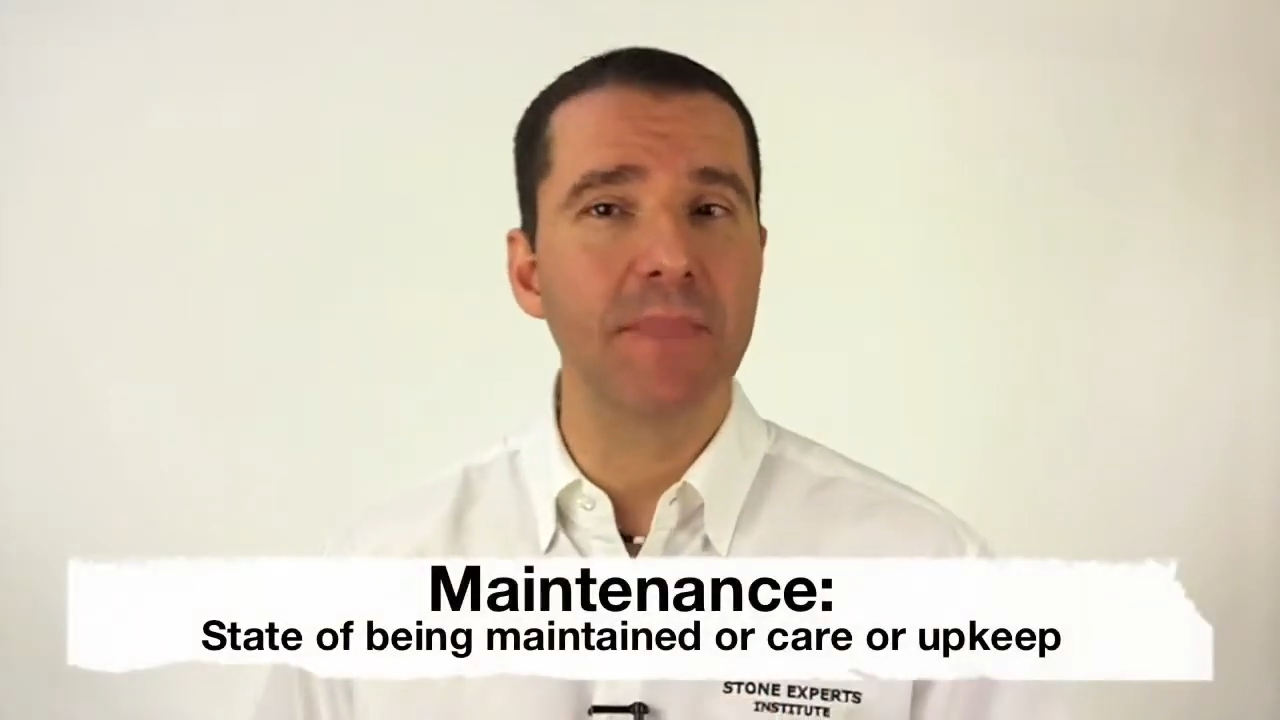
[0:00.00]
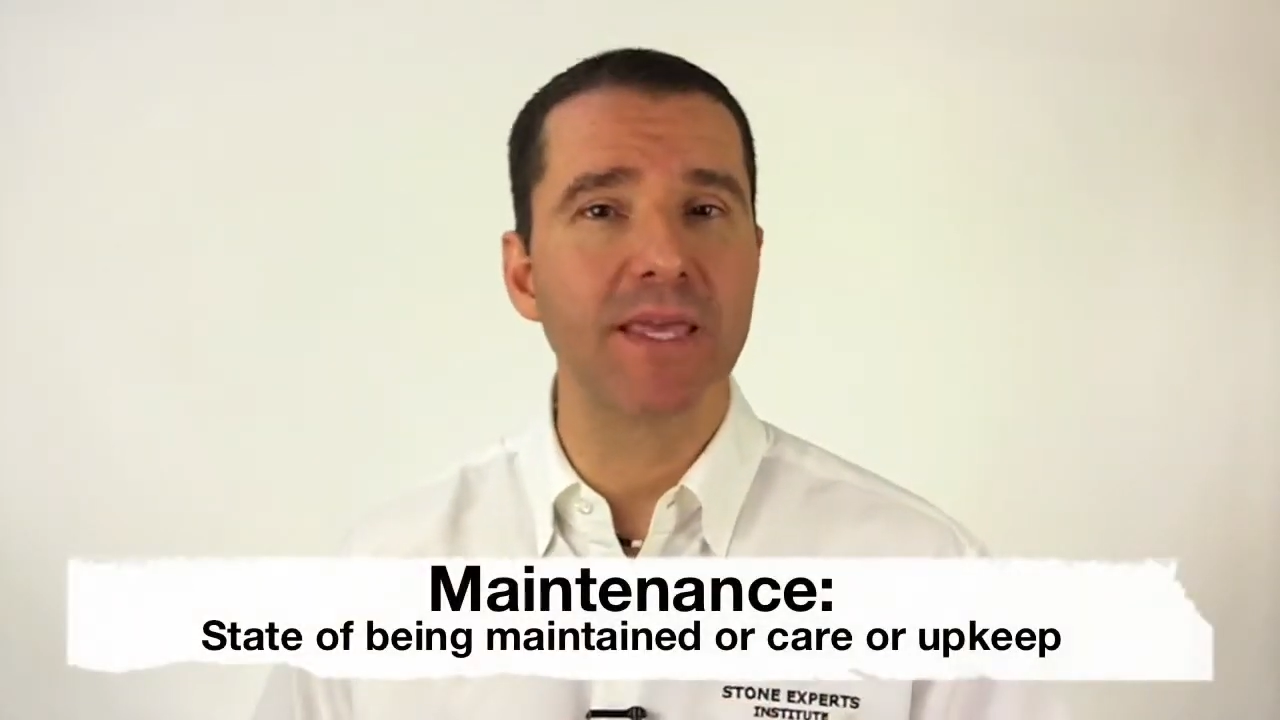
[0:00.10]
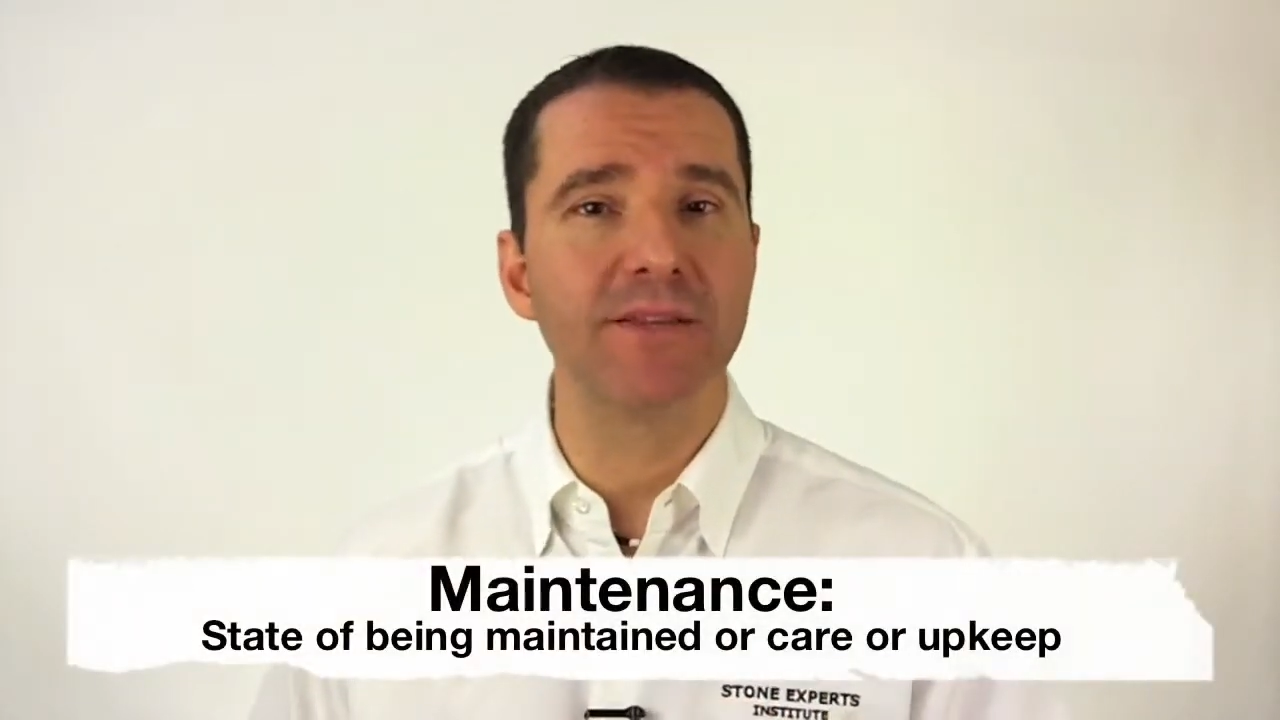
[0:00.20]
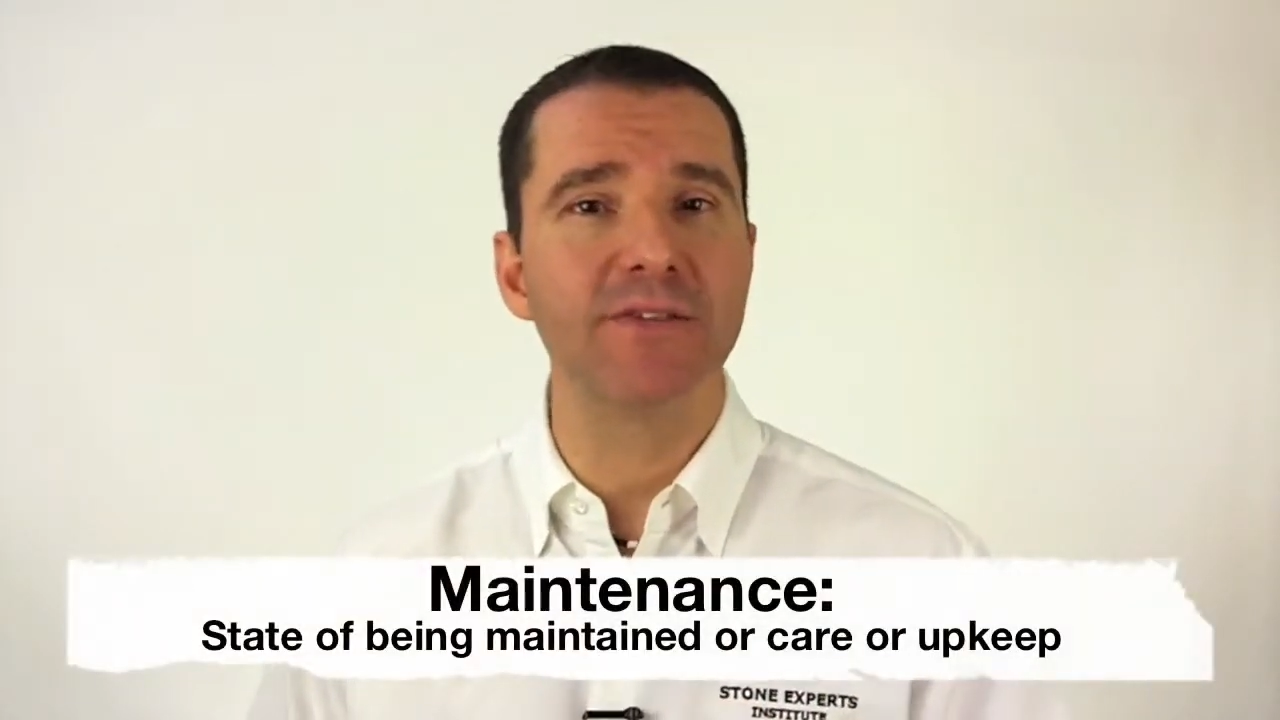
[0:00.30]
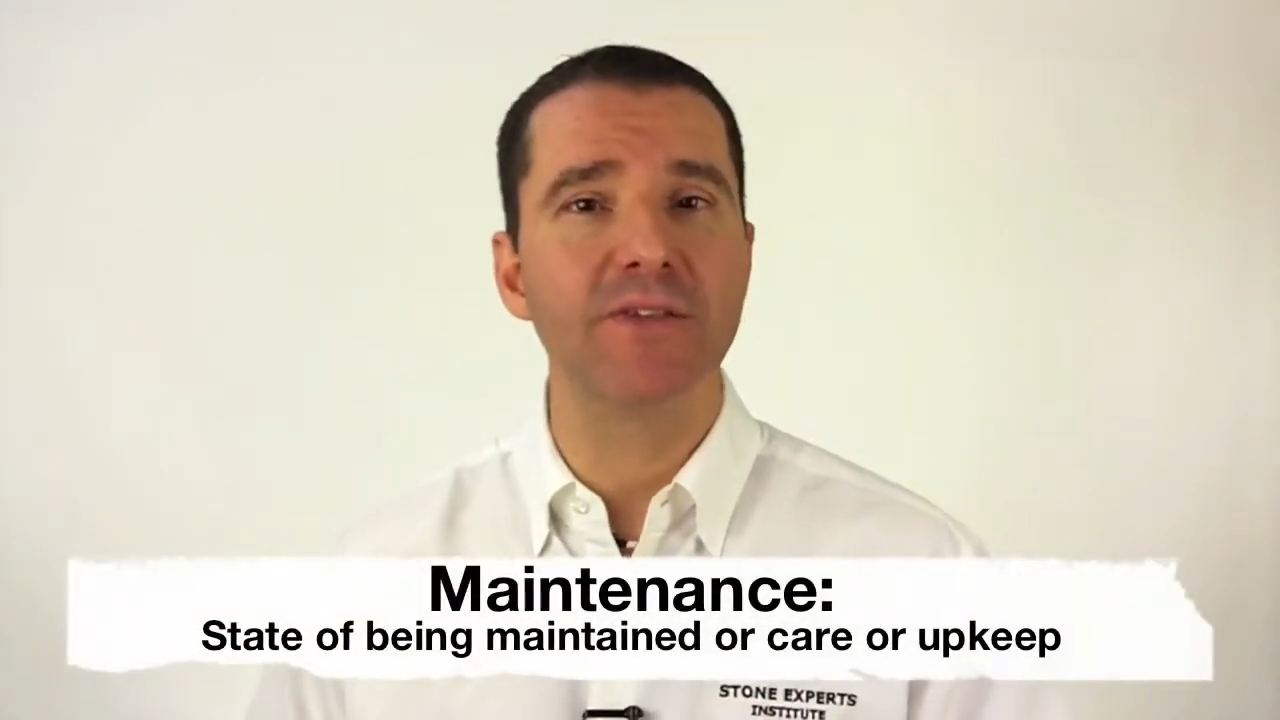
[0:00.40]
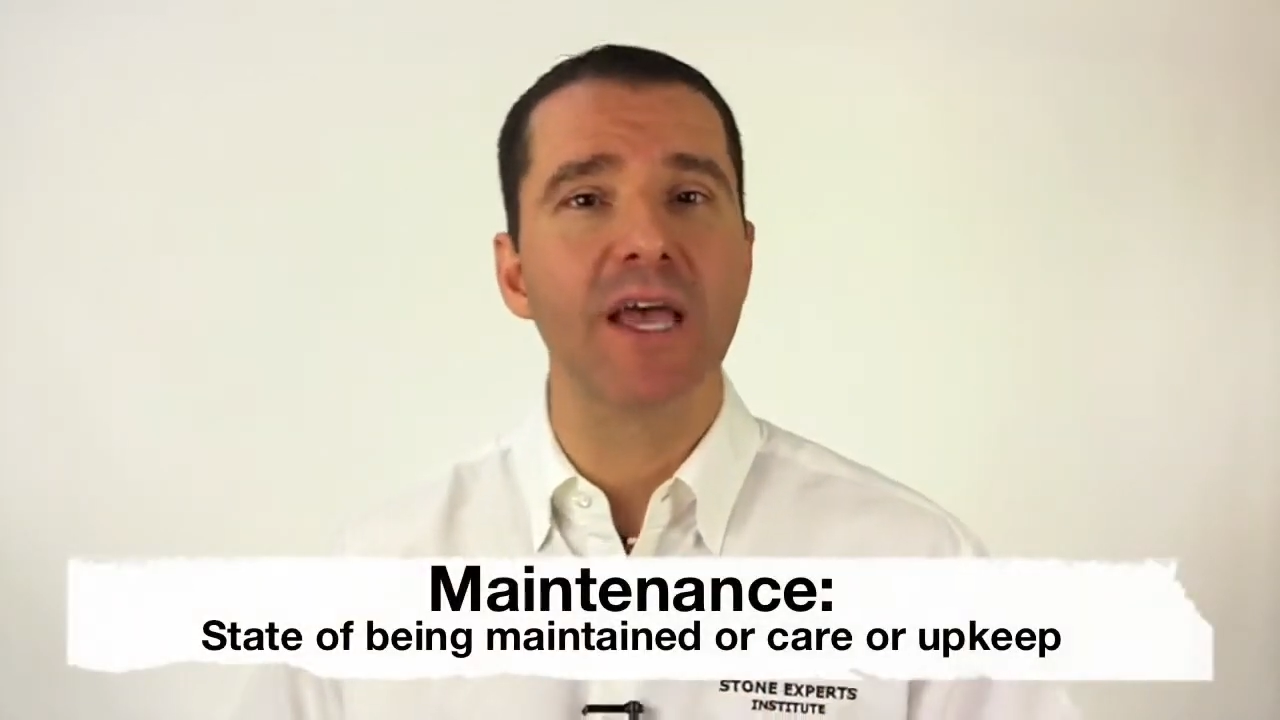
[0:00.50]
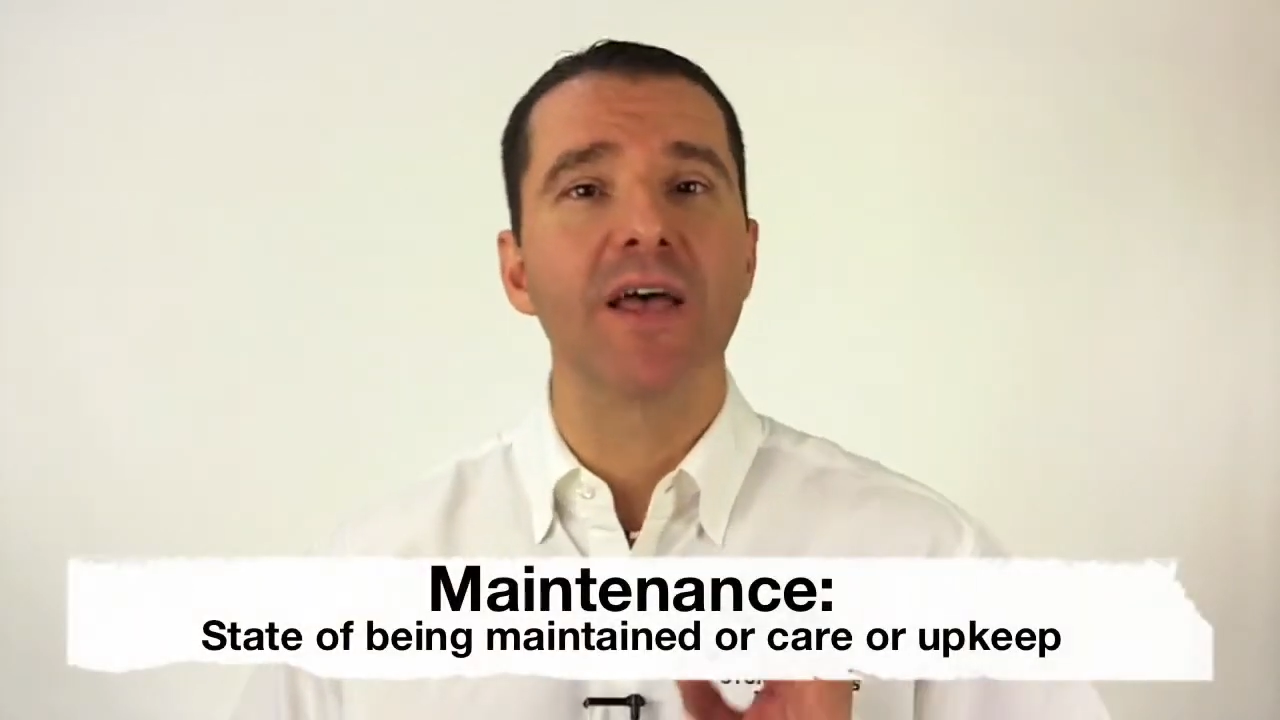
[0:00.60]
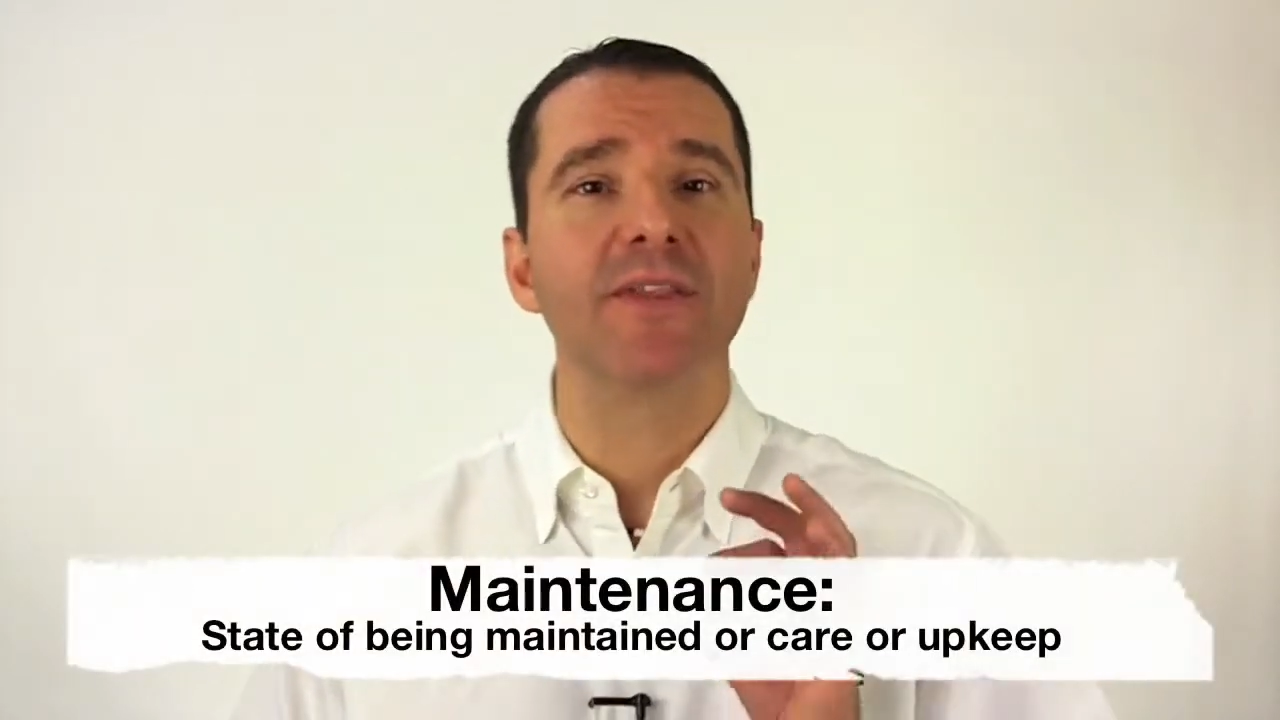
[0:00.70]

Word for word: means